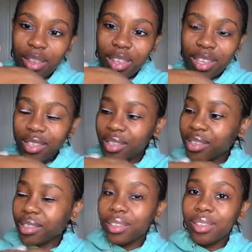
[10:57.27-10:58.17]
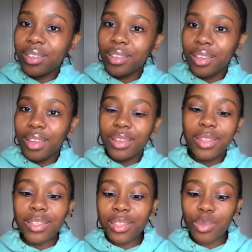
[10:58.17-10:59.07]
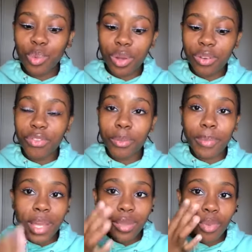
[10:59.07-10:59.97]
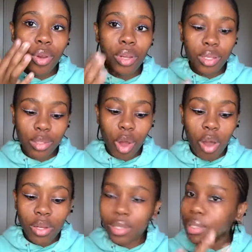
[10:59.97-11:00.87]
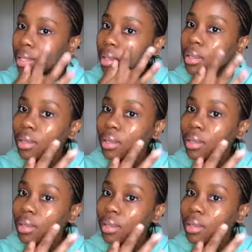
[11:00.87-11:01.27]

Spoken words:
This is one of the best products, honestly.